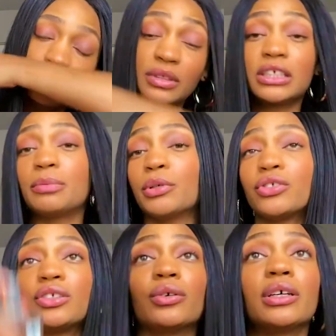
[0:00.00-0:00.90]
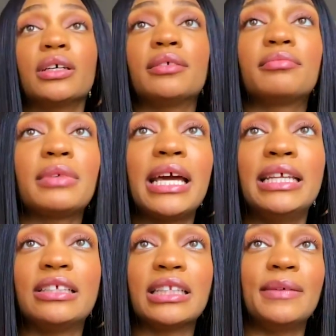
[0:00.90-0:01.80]
This smells so good. I
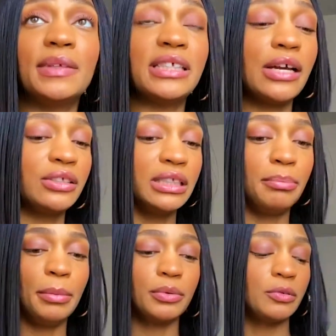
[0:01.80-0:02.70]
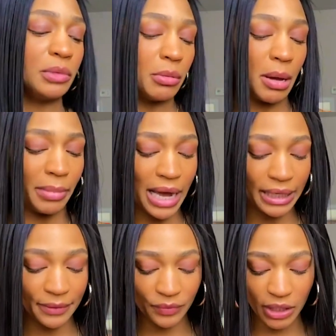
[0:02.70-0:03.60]
need to leave this house and let people smell my
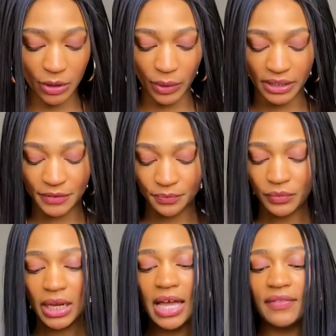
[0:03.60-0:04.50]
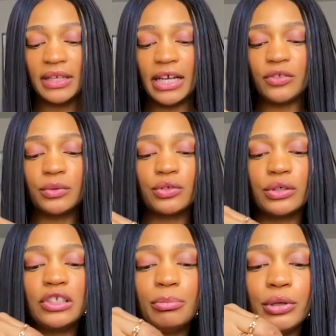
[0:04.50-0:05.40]
body. Anyways, the next one's
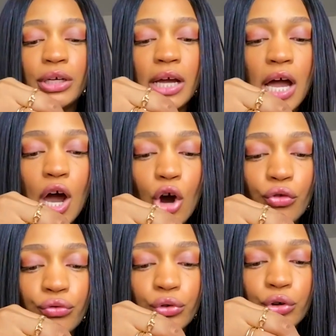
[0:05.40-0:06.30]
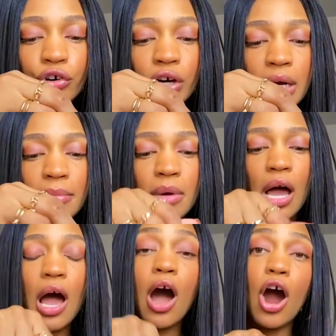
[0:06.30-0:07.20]
going to be Aurum.
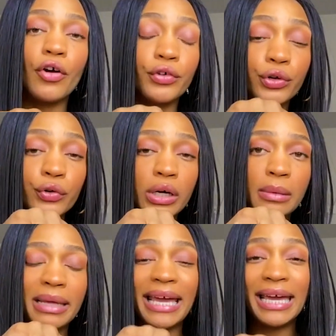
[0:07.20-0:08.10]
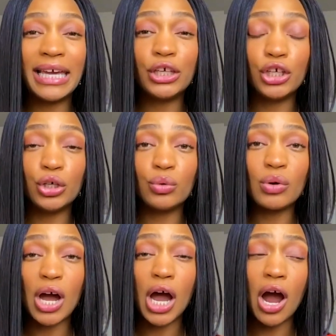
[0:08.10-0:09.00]
Aurum,
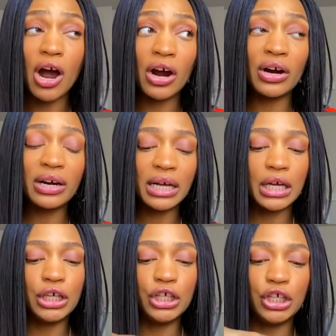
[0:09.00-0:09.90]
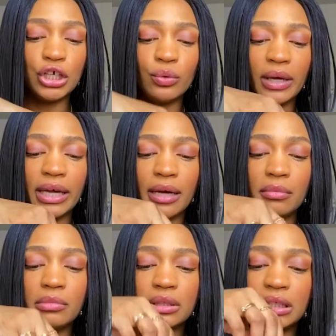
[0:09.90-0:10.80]

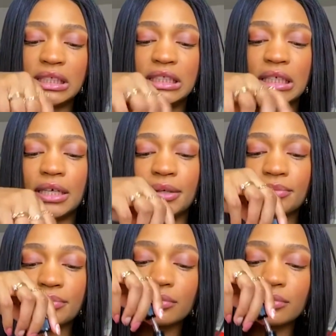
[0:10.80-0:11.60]
A-U-R-U-M. Let's see.